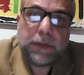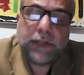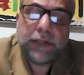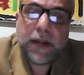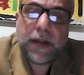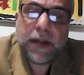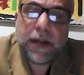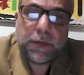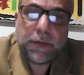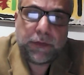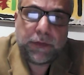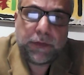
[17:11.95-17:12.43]

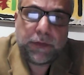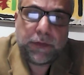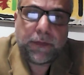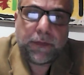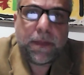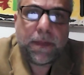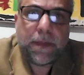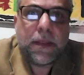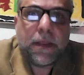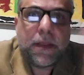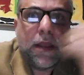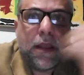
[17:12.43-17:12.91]
term.
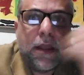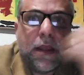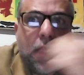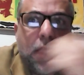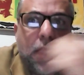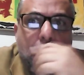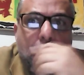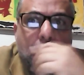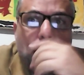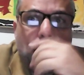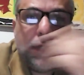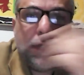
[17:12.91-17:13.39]

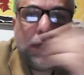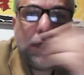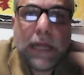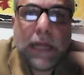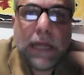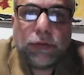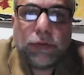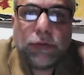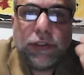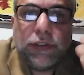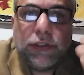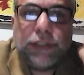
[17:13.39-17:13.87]

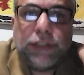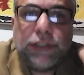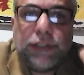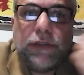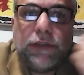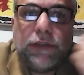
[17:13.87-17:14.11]
Without this